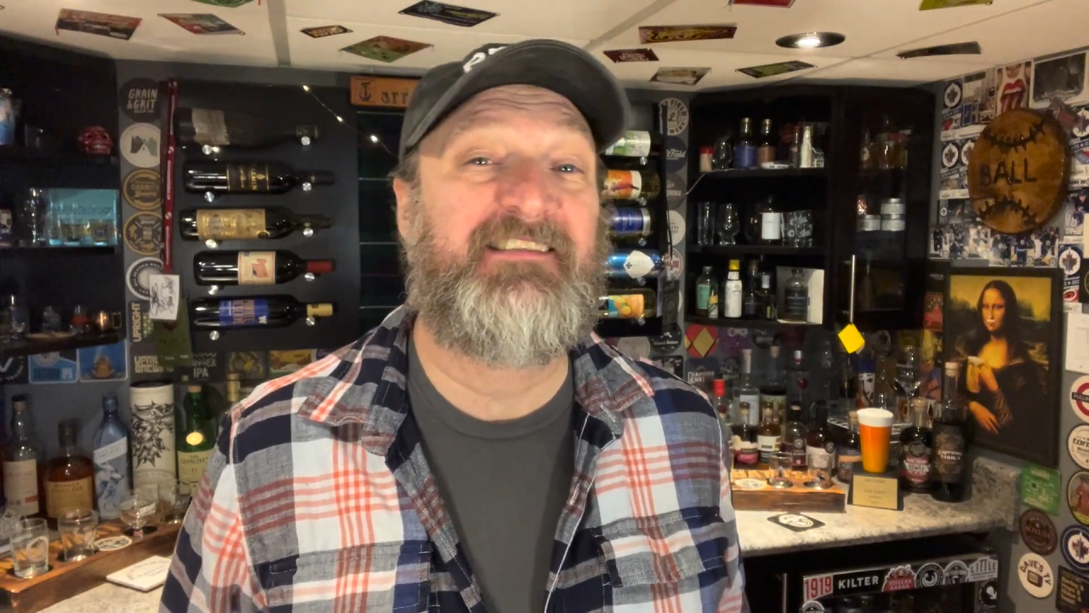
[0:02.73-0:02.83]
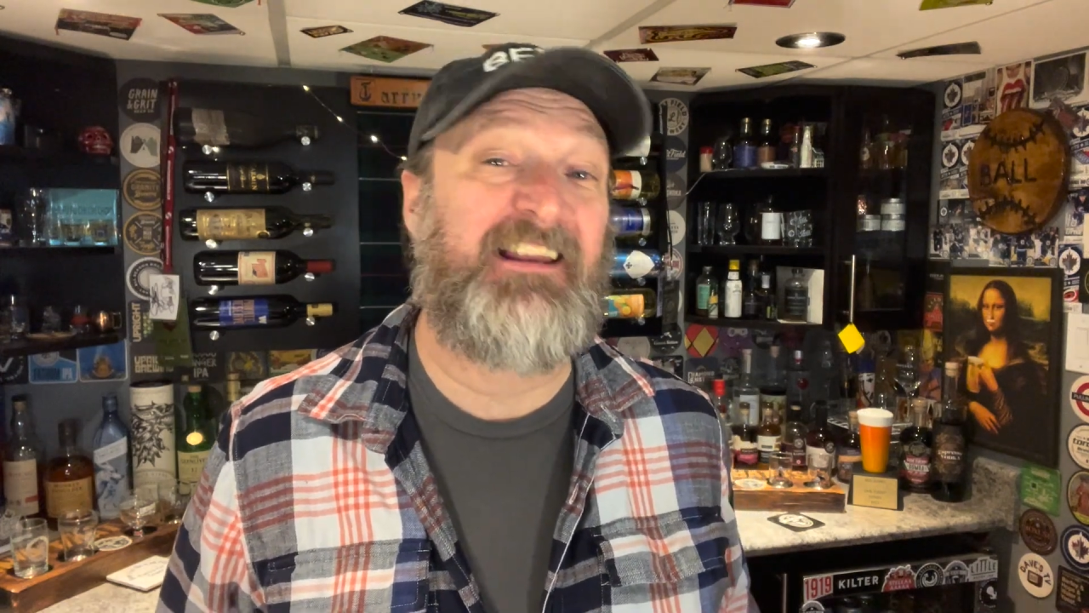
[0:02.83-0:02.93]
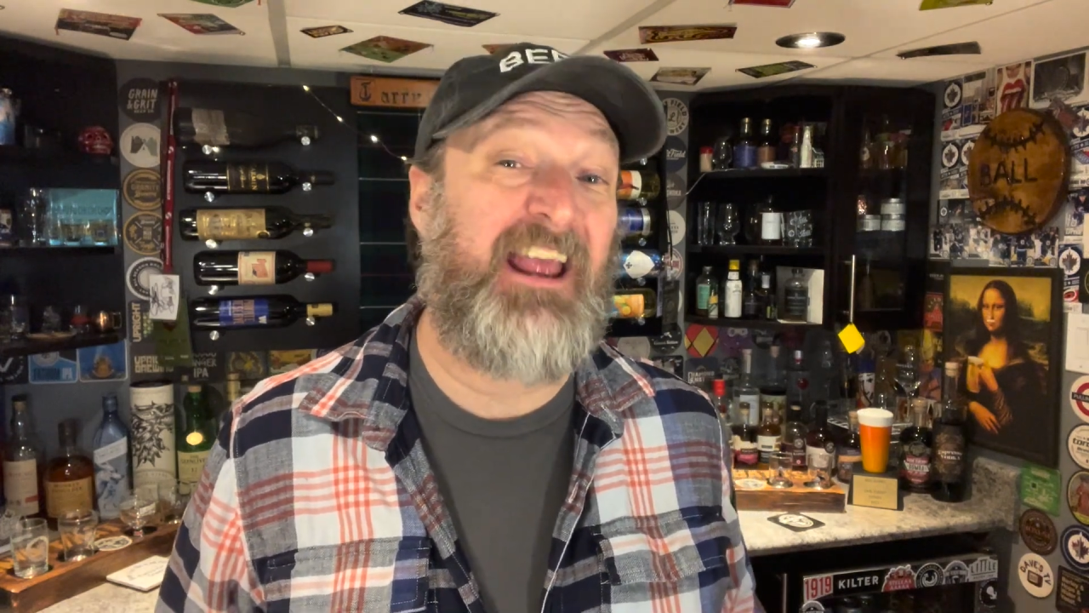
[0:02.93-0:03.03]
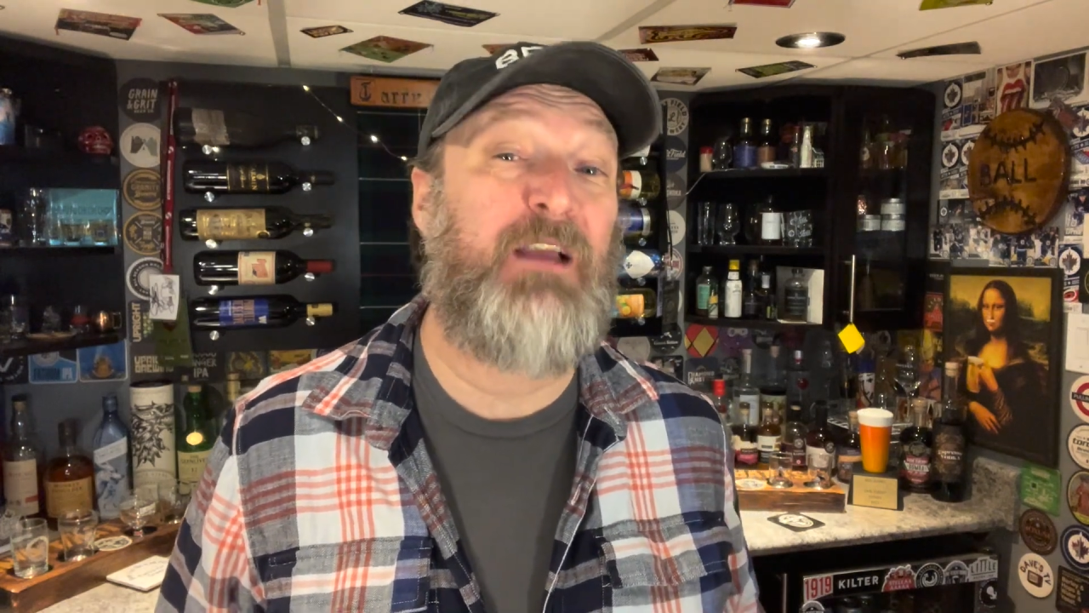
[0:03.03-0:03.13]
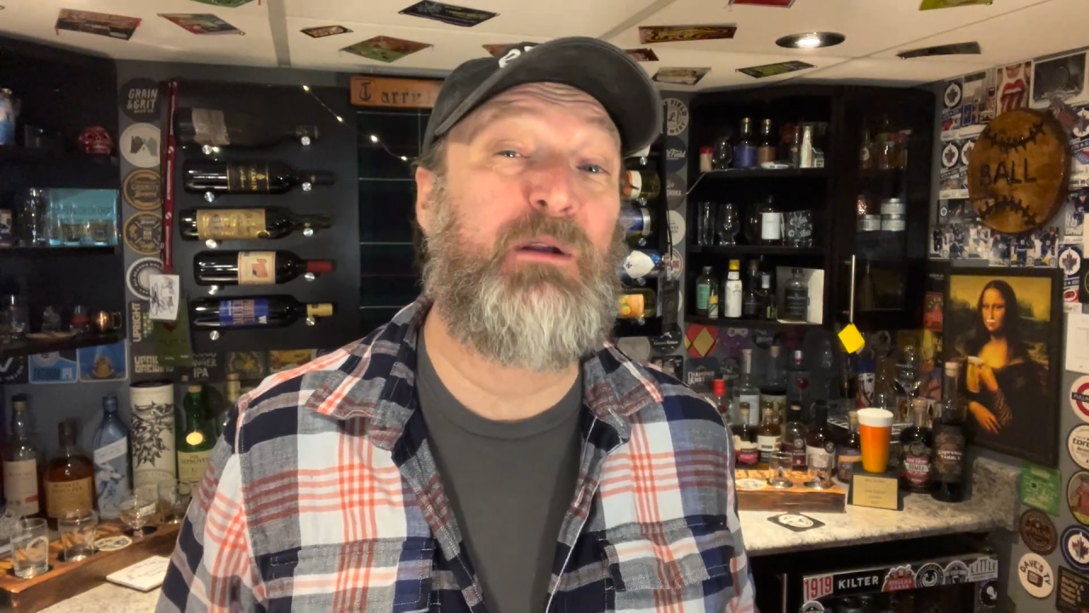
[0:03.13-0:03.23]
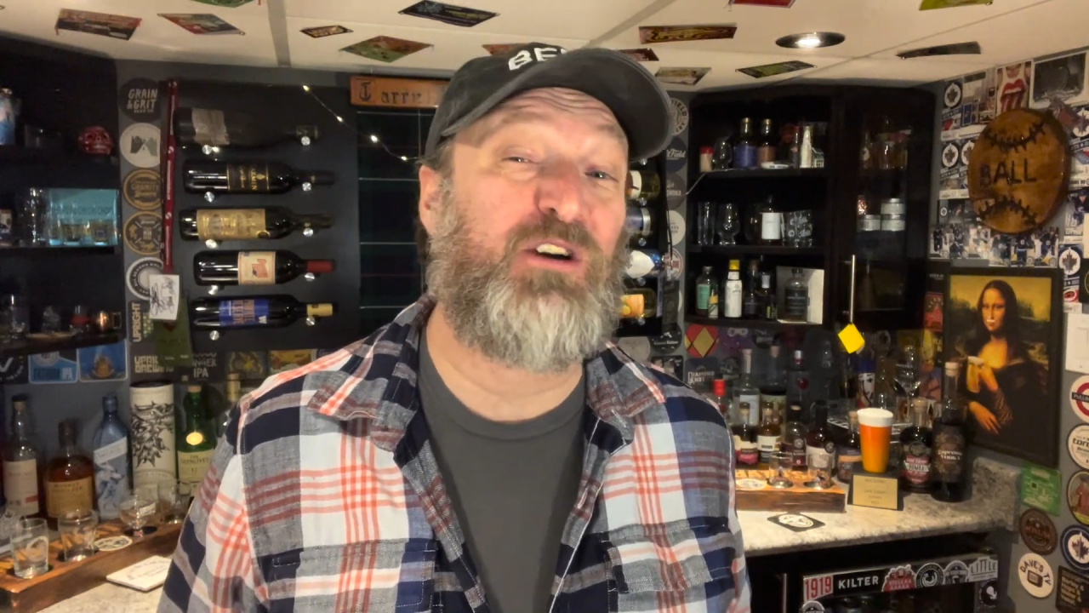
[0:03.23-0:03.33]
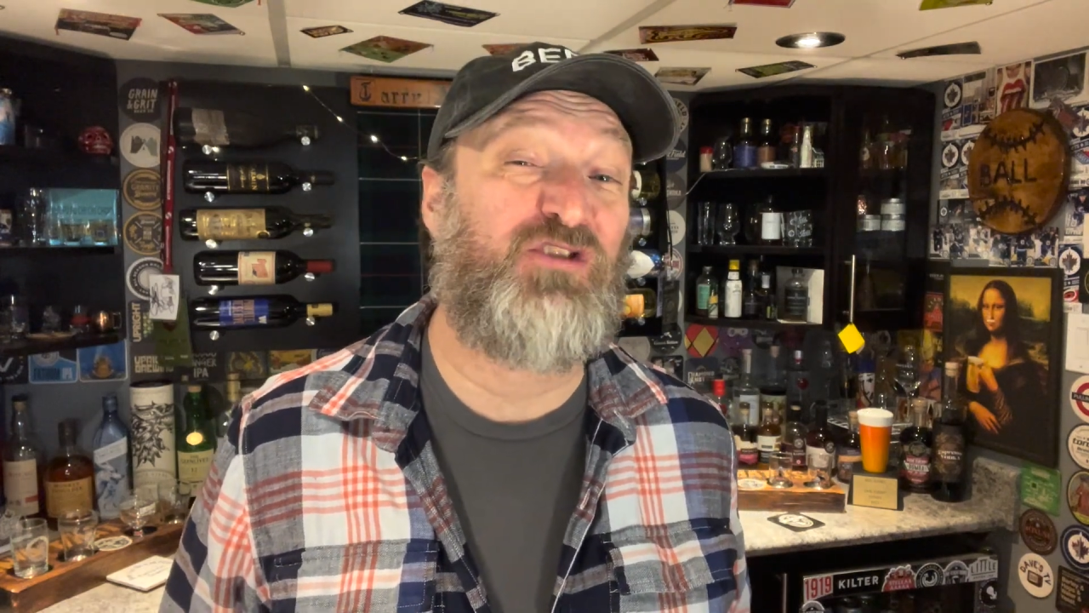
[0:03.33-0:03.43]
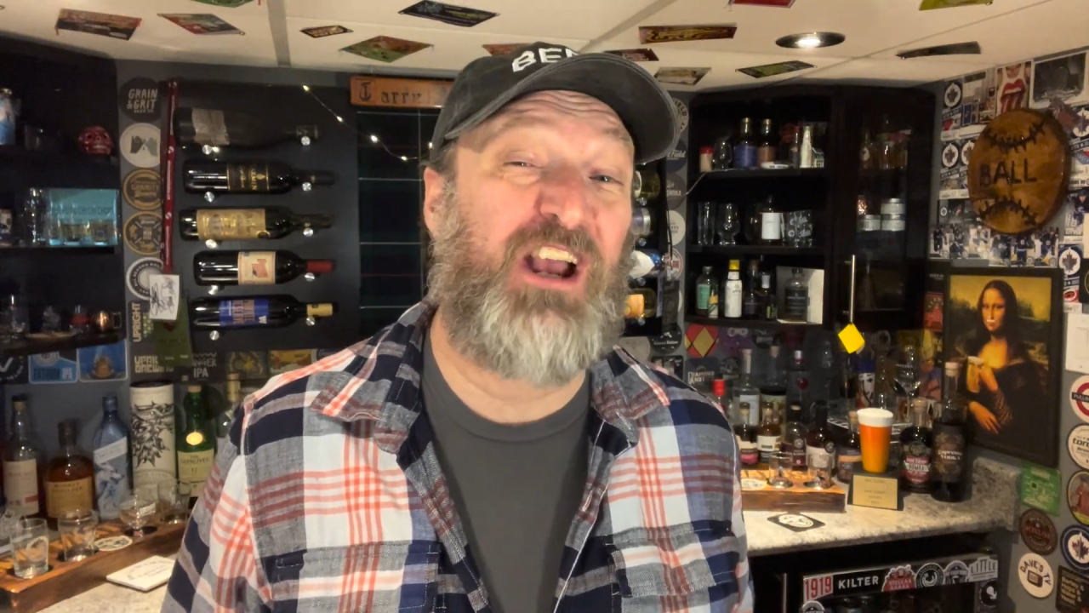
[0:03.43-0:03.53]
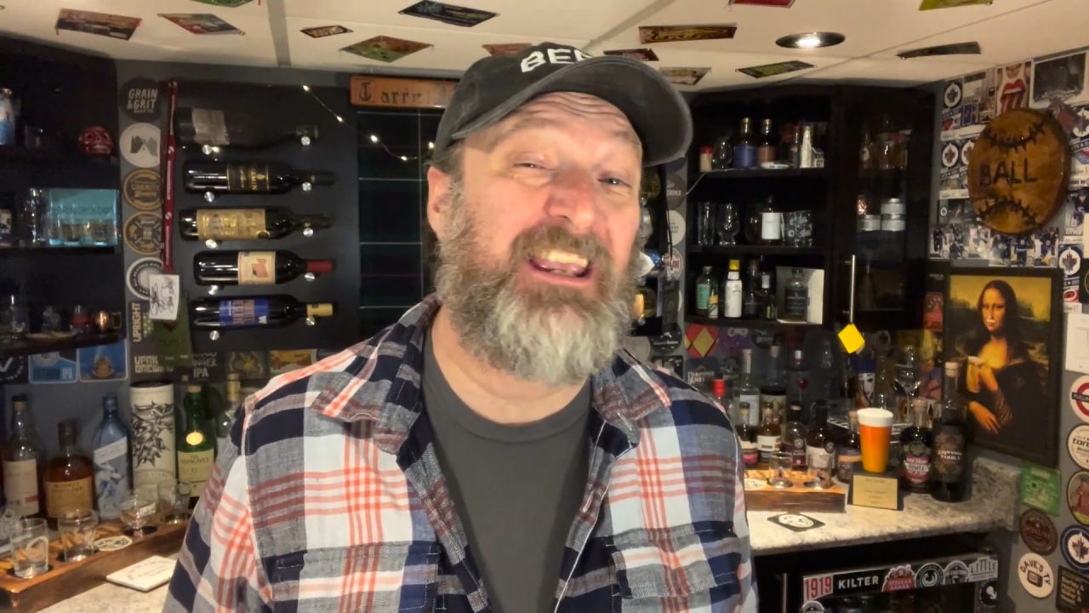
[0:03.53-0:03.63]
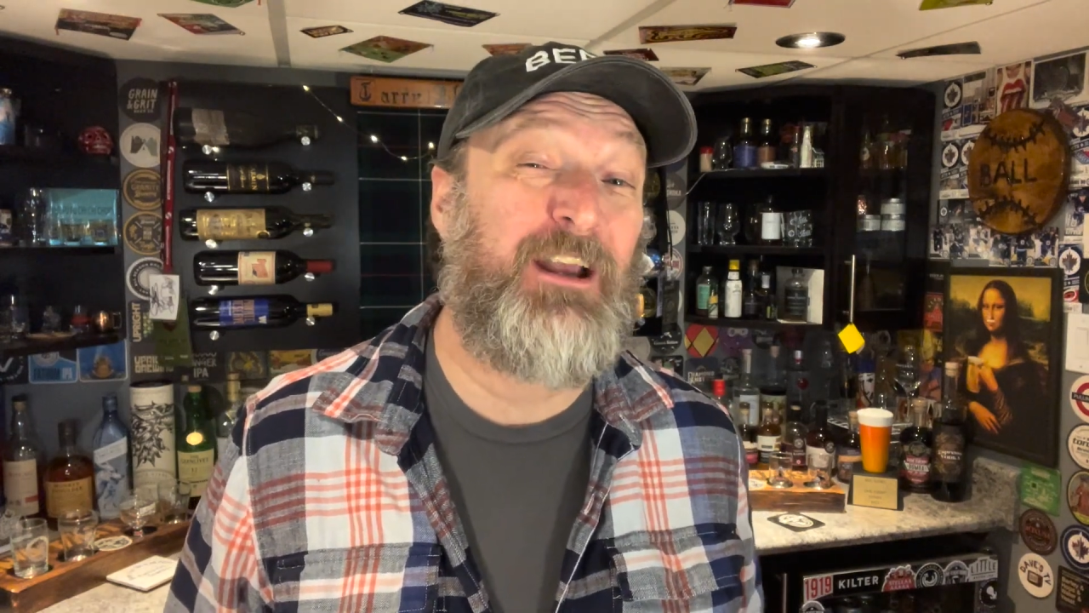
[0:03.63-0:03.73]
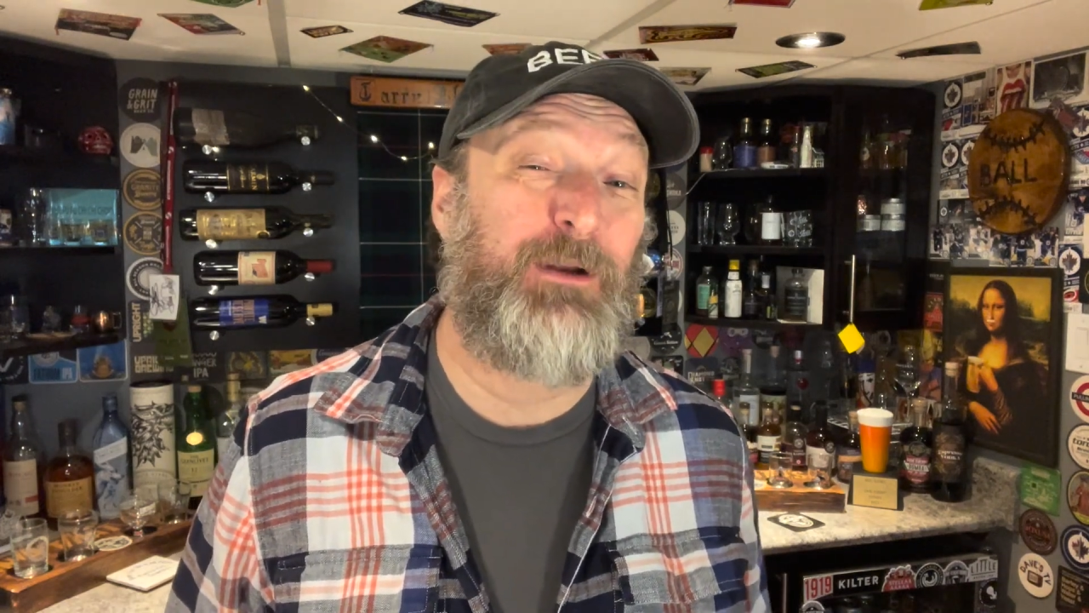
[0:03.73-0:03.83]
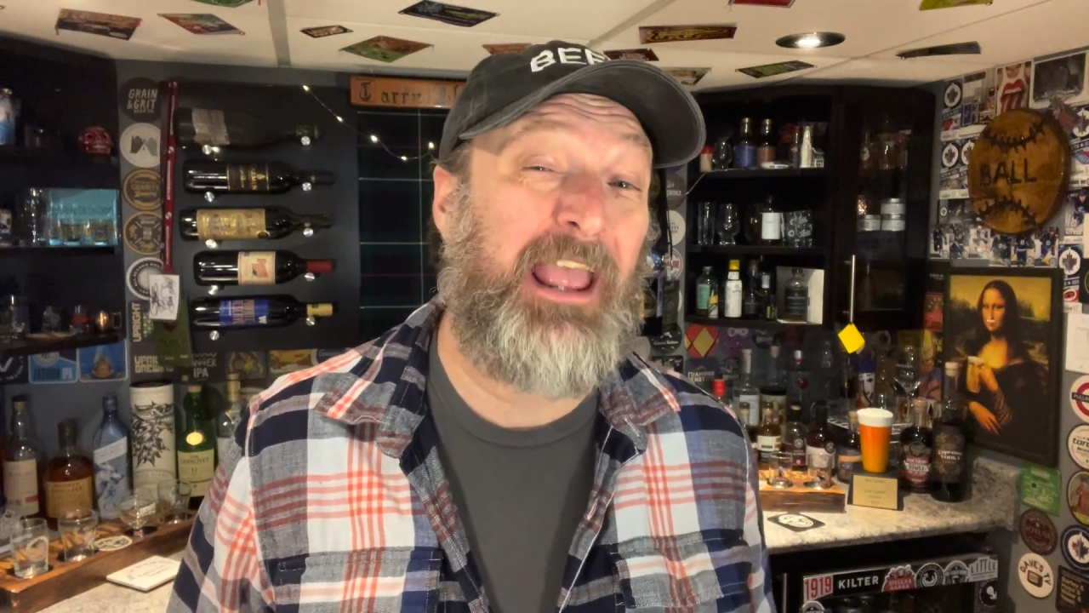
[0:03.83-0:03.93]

Today we are checking out a